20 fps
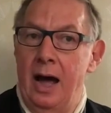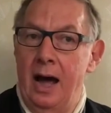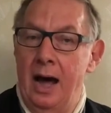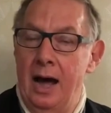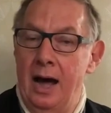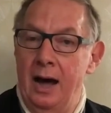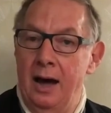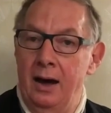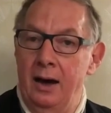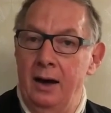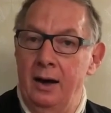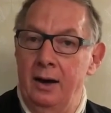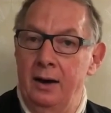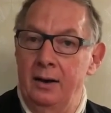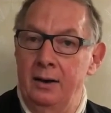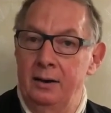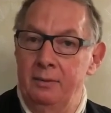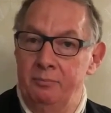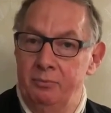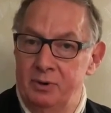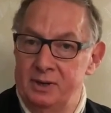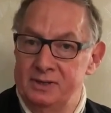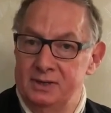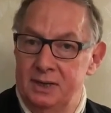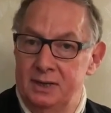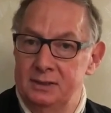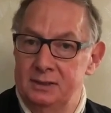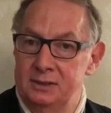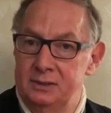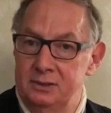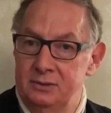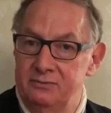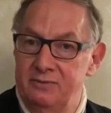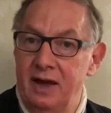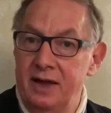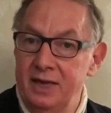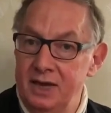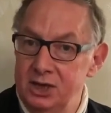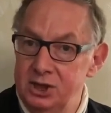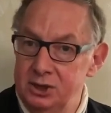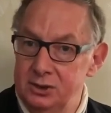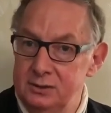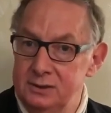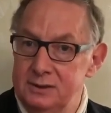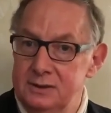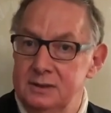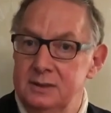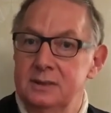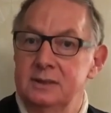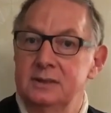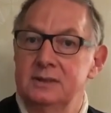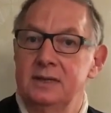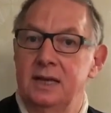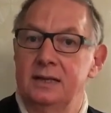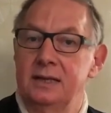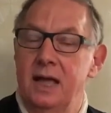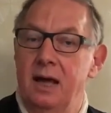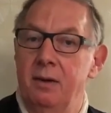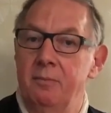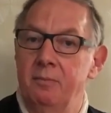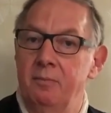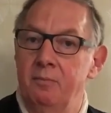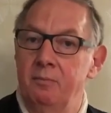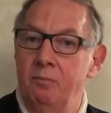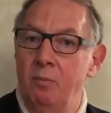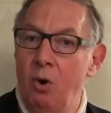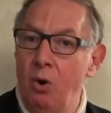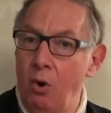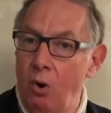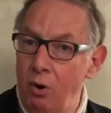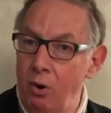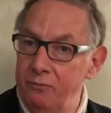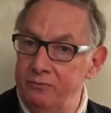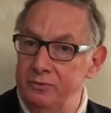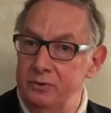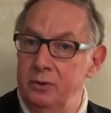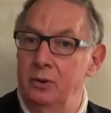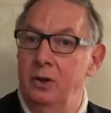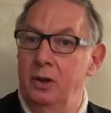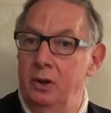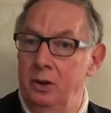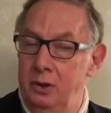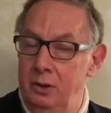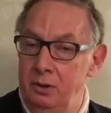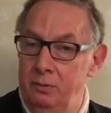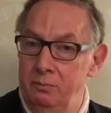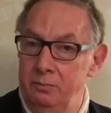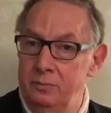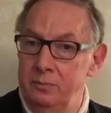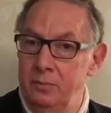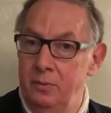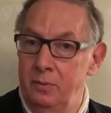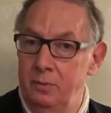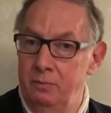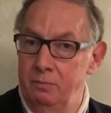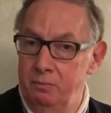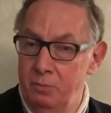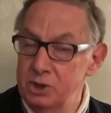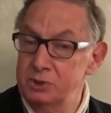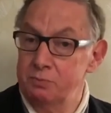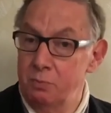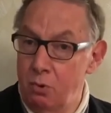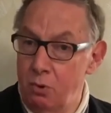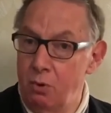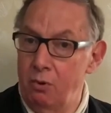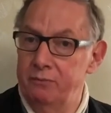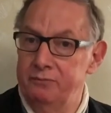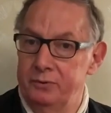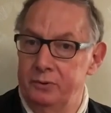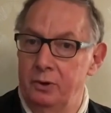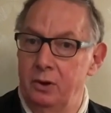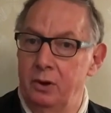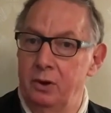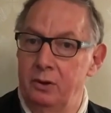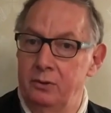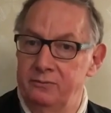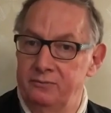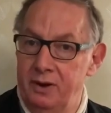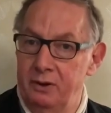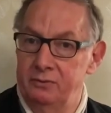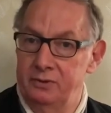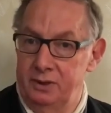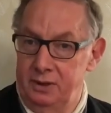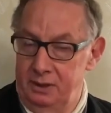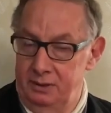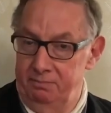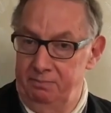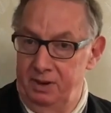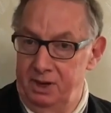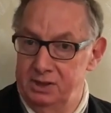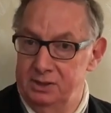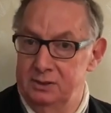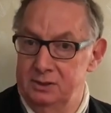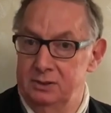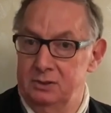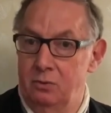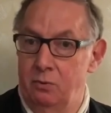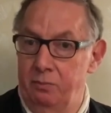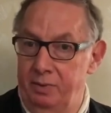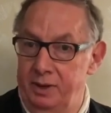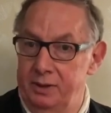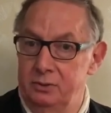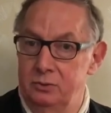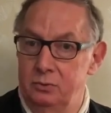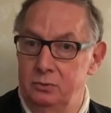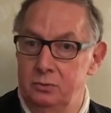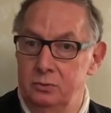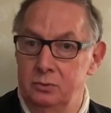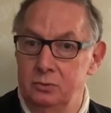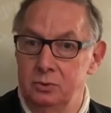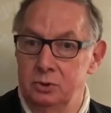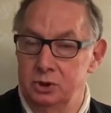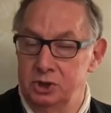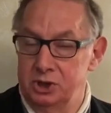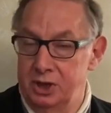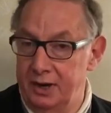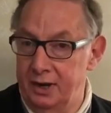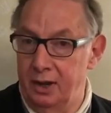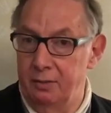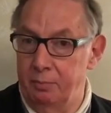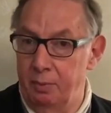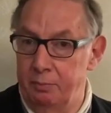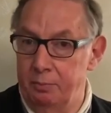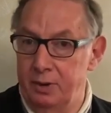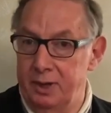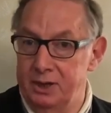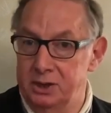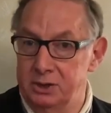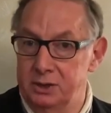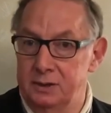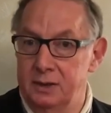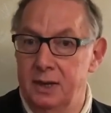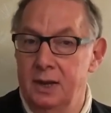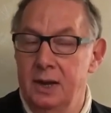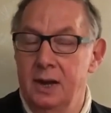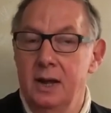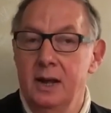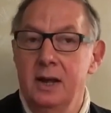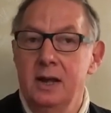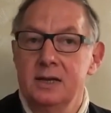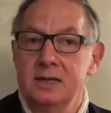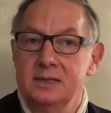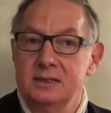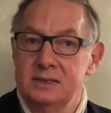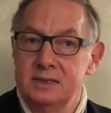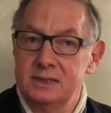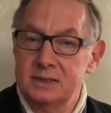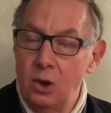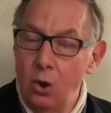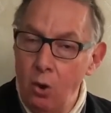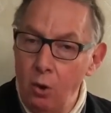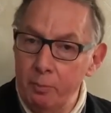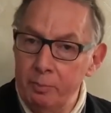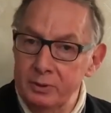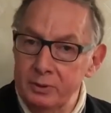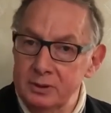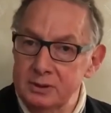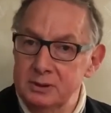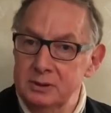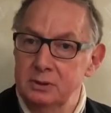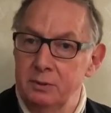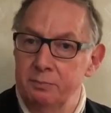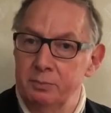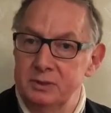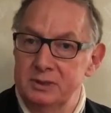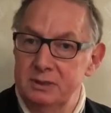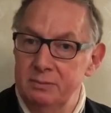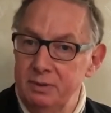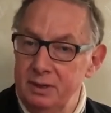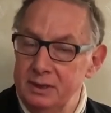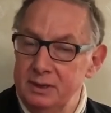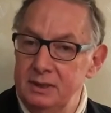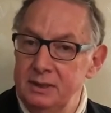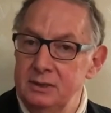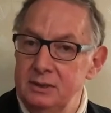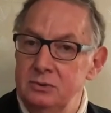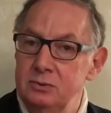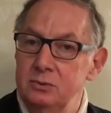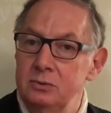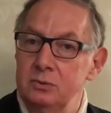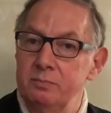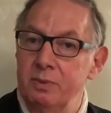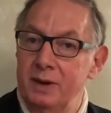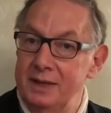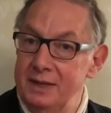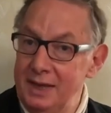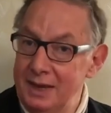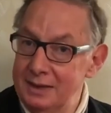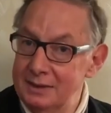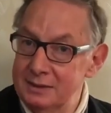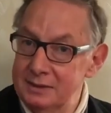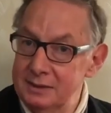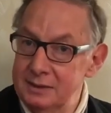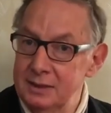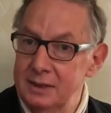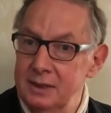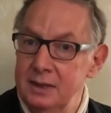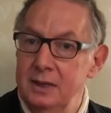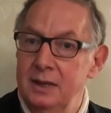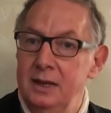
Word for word: are present variations that are more often, um, much more often found in patients compared to the general population. This opens the possibility to predict